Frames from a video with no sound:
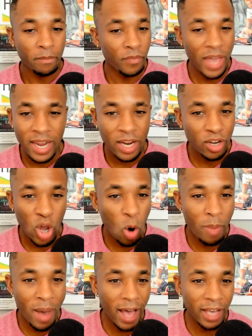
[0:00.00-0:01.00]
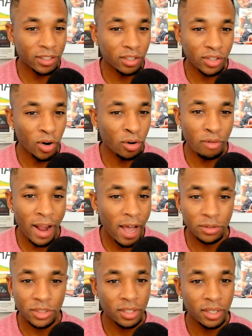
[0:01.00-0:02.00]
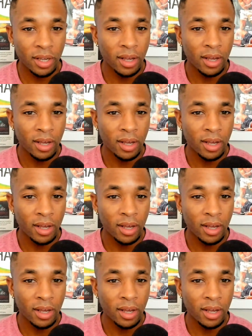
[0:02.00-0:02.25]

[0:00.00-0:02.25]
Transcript: they didn't go past the third round.